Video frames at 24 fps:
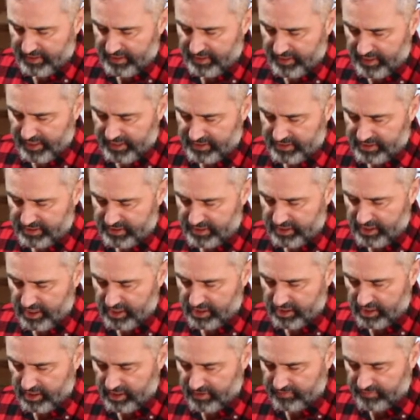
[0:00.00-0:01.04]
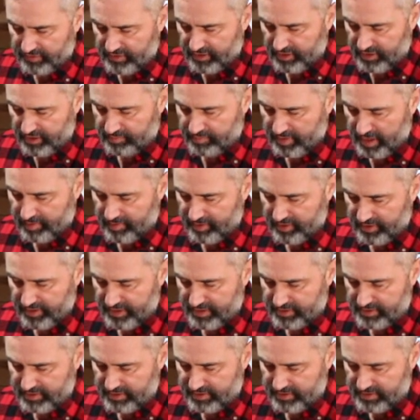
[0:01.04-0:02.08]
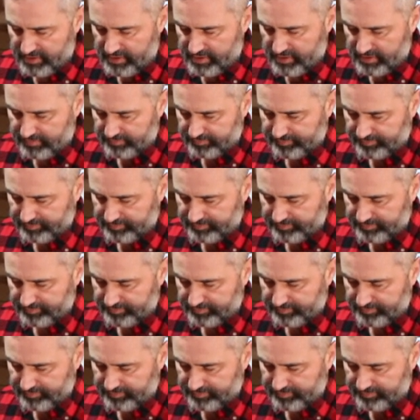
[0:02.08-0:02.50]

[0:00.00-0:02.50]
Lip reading: I just knock off the pomegranate seeds.